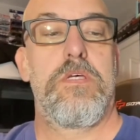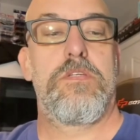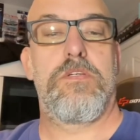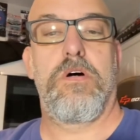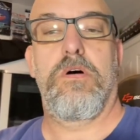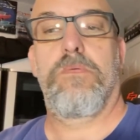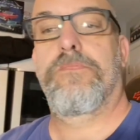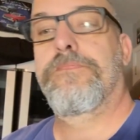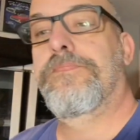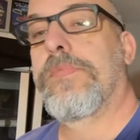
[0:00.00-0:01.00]
So,
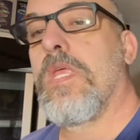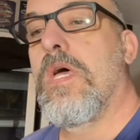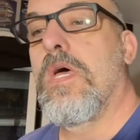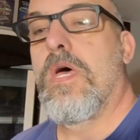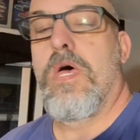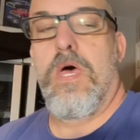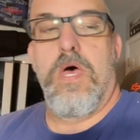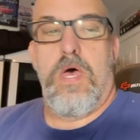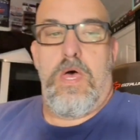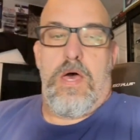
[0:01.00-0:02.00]

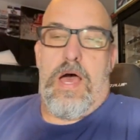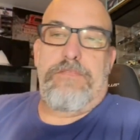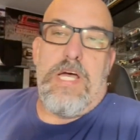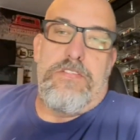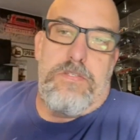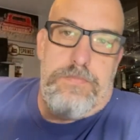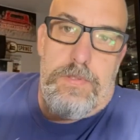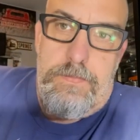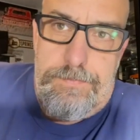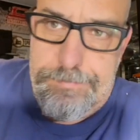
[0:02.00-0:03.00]
I've got some,
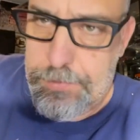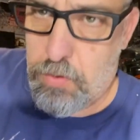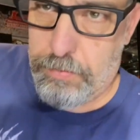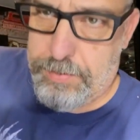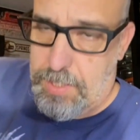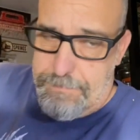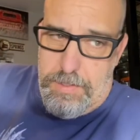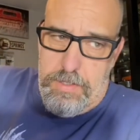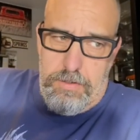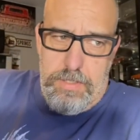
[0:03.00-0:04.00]
cool stuff
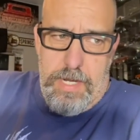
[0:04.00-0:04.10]
done to it.